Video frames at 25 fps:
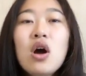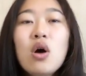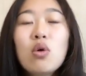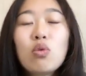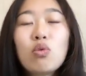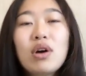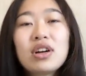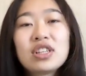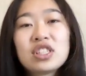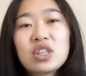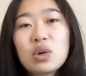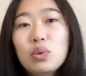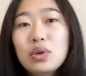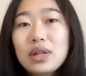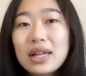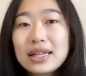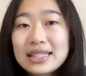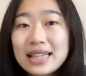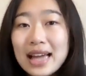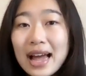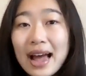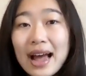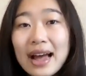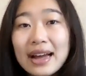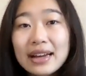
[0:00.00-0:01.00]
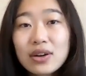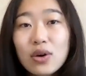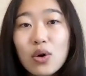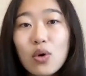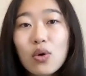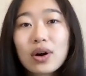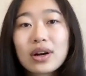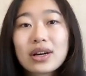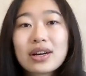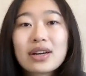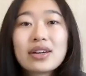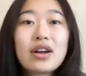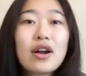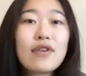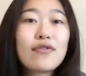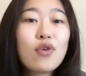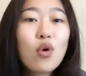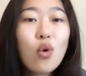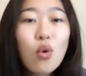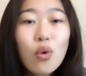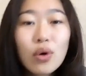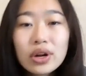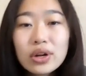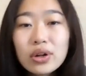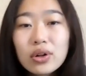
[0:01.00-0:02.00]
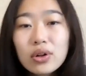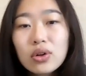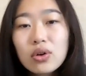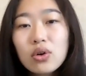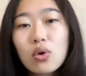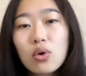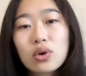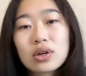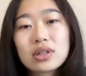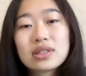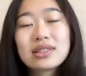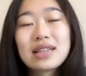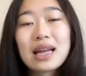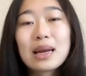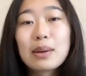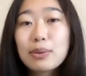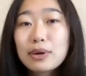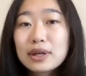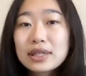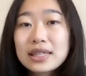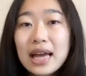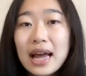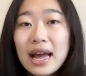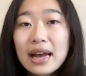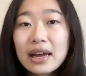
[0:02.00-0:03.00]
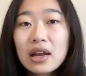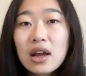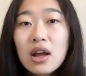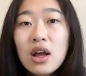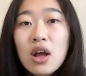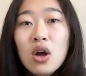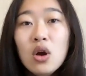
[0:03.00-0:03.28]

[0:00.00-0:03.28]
Russia will attack or cut off oil or cyber attack,